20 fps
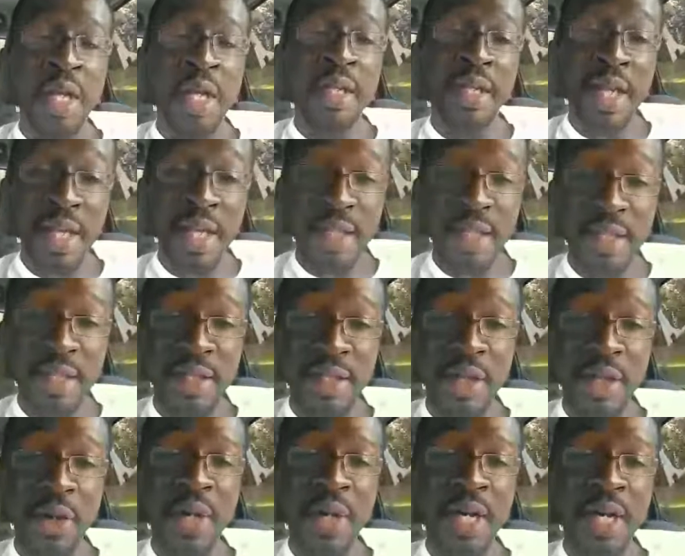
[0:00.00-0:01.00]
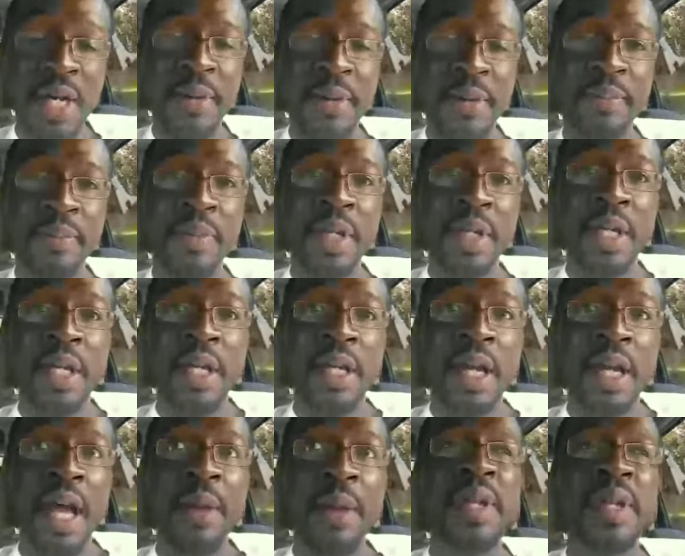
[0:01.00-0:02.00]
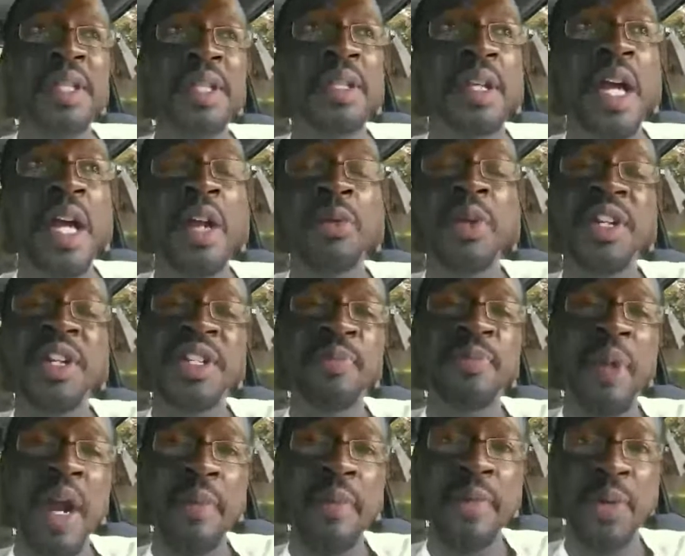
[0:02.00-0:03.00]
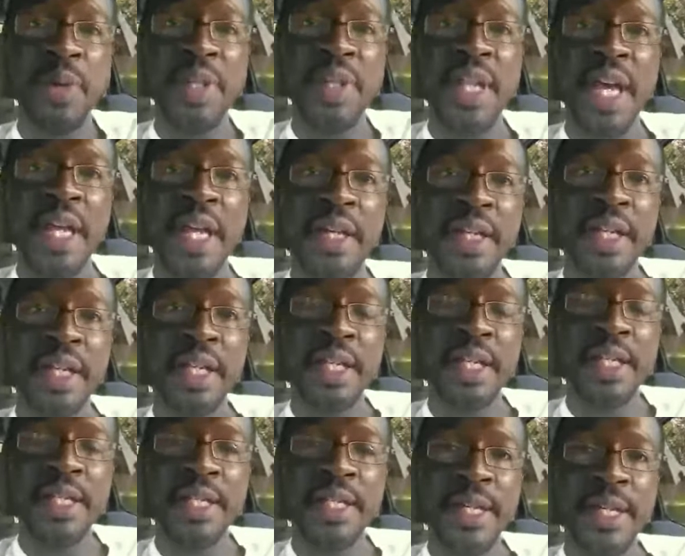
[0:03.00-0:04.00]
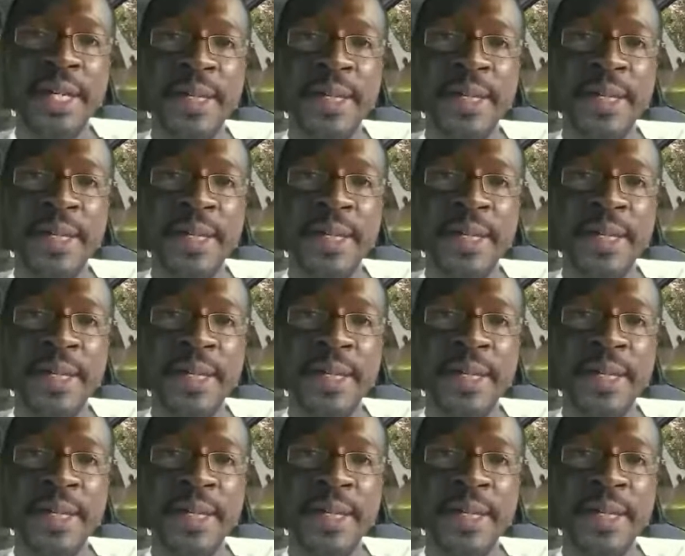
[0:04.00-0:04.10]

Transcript: Yes. So, it's kind of what inspired me with that again is